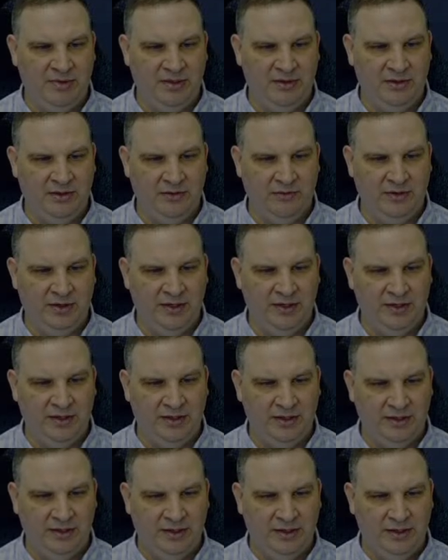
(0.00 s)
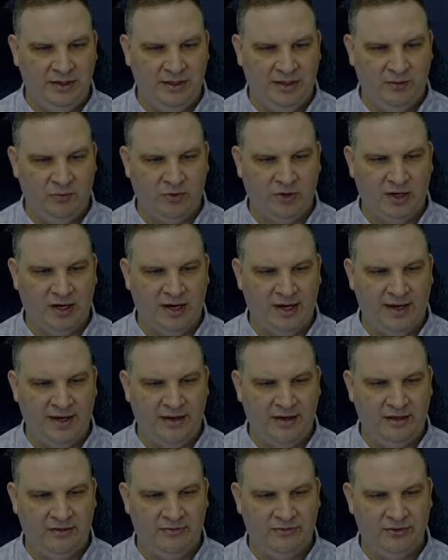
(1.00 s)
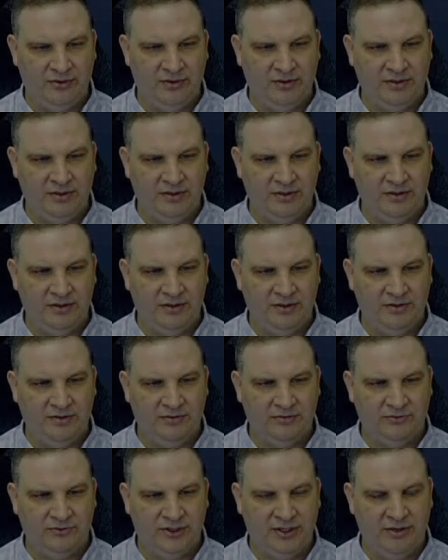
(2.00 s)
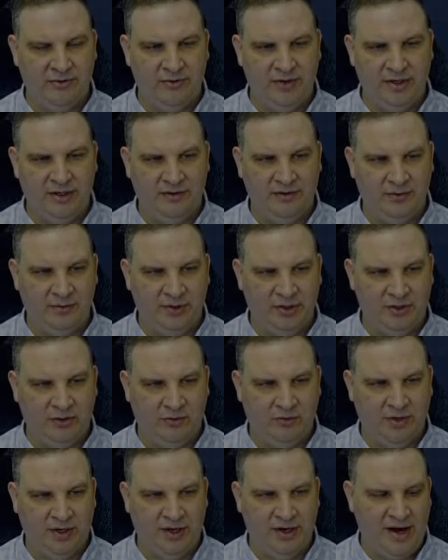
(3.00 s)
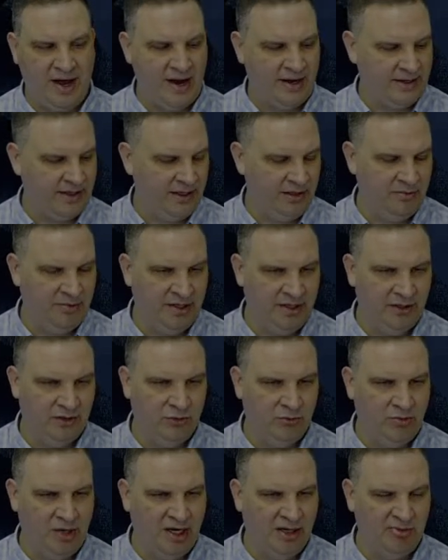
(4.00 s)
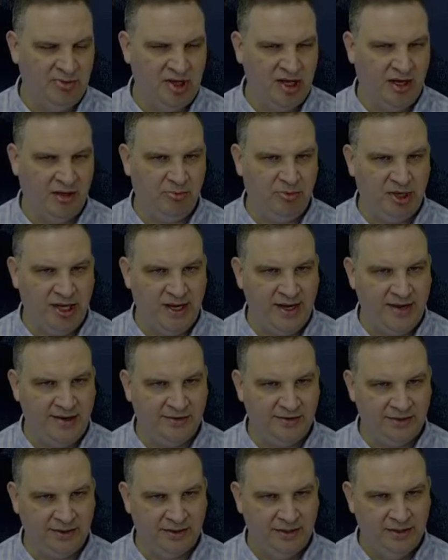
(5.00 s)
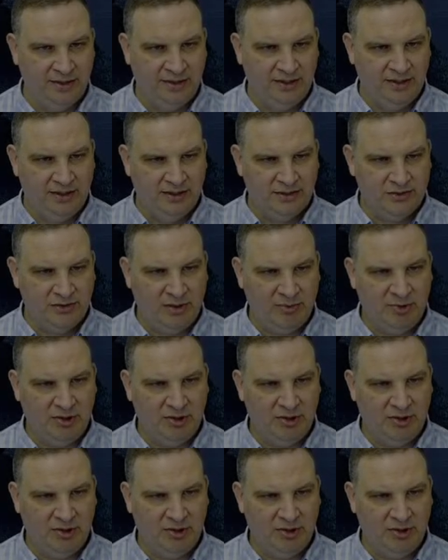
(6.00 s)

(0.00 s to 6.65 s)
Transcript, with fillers: in the arena, and we're high enough in the uh, fleet arena that we don't want to knock anybody who might be on payout. So I'm